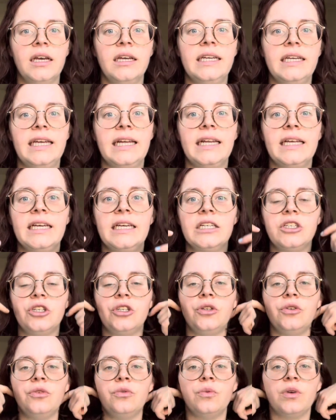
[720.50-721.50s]
getting in
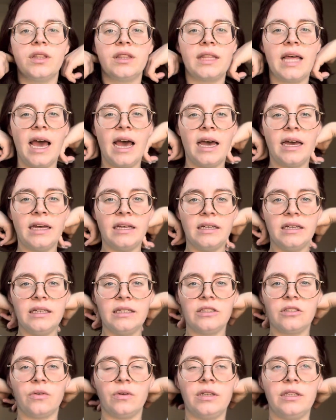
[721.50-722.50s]
tune with that
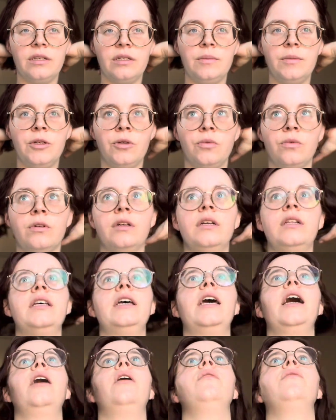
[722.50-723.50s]
is going to be
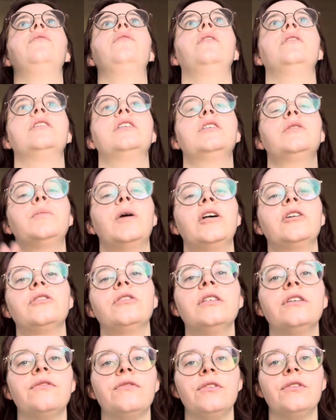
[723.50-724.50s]
really helpful,
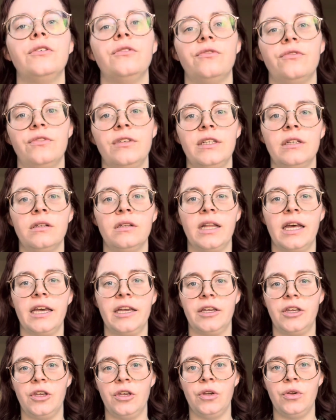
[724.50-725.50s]
especially if you feel
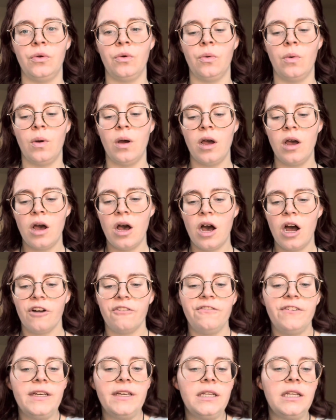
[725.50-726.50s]
like you are
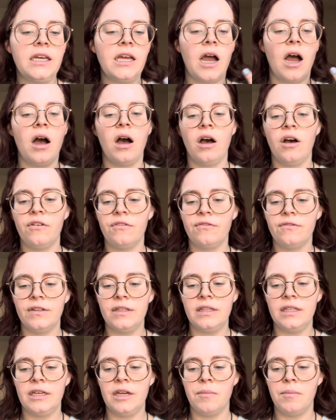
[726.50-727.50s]
feeling off
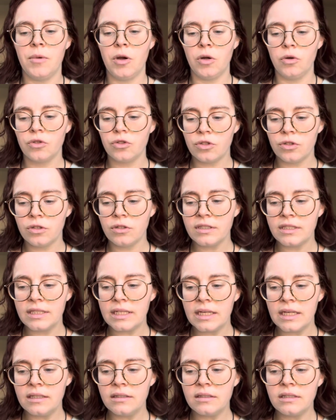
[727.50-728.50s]
in the emotional
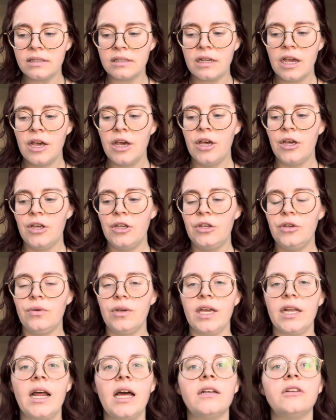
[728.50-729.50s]
sense. You
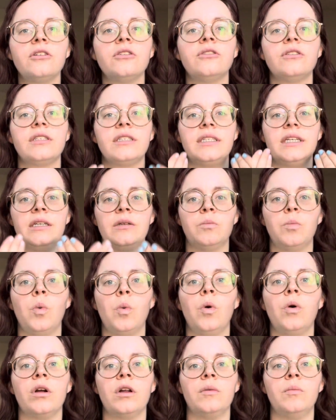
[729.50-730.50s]
can understand
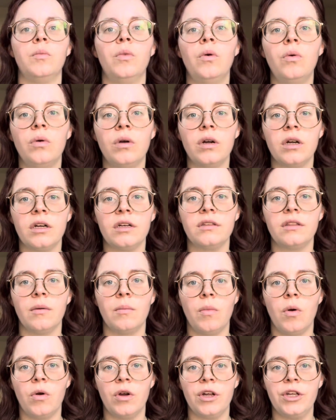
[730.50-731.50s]
more and more the
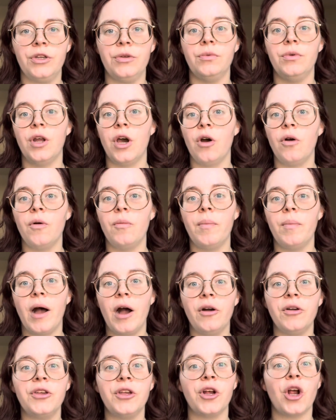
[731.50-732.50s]
more you know
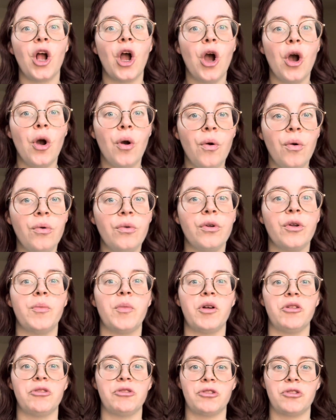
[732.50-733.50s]
about your own
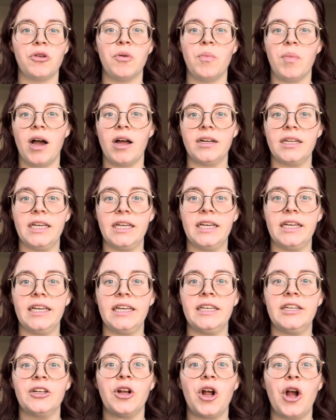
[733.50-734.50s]
emotional body
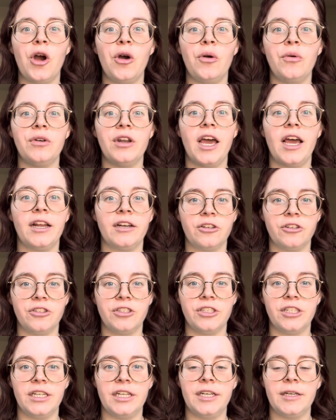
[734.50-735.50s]
and your own
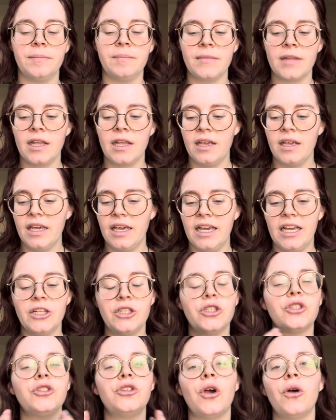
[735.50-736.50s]
energy.
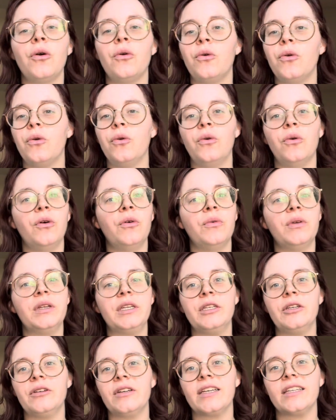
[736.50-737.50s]
It's so cool when
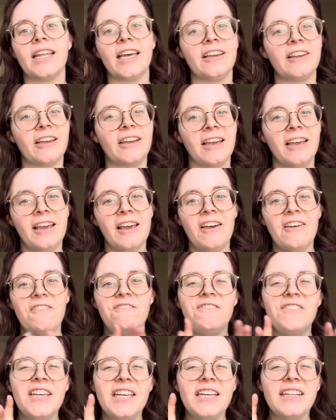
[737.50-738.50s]
you can like
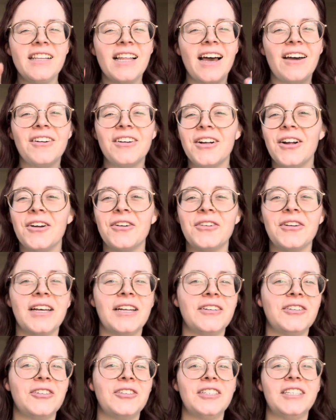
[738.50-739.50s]
feel out your own
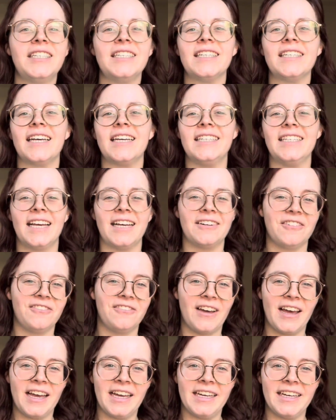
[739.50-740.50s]
energy and
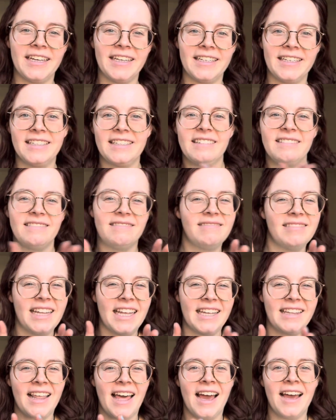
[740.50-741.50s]
identify it
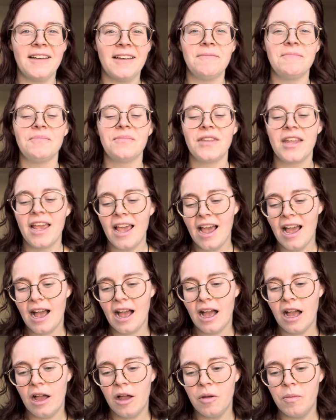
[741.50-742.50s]
like that.
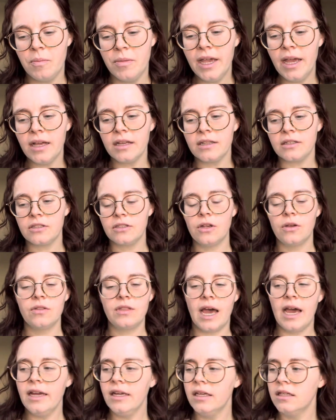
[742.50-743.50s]
But yeah, so
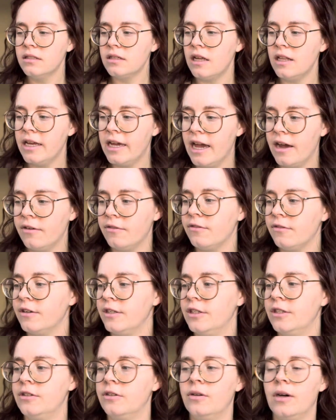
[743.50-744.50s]
that is all I have for
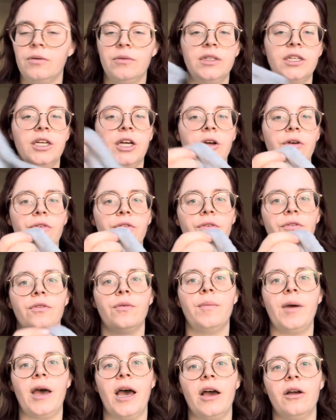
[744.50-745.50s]
you. I want to go through the
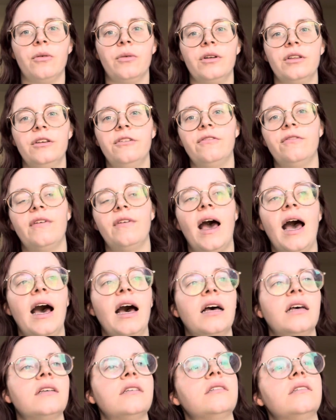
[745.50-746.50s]
bag really
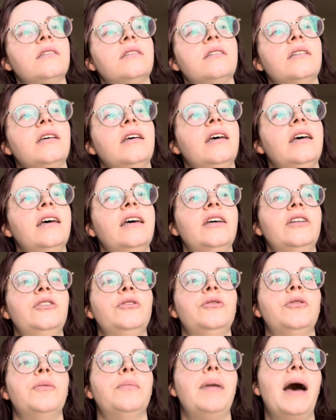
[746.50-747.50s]
fast,
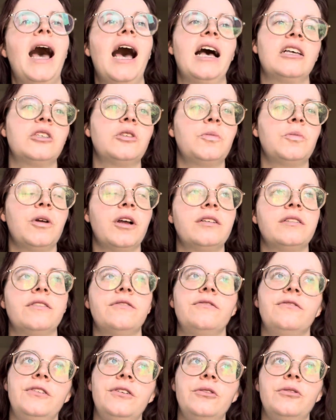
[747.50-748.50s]
do a past, present,
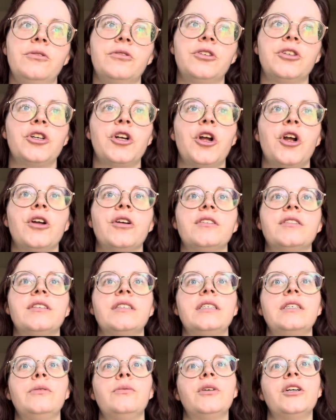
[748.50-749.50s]
future,
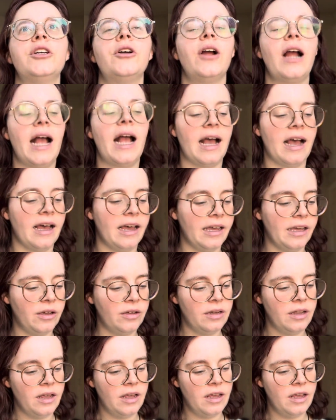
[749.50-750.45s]
see where you're at.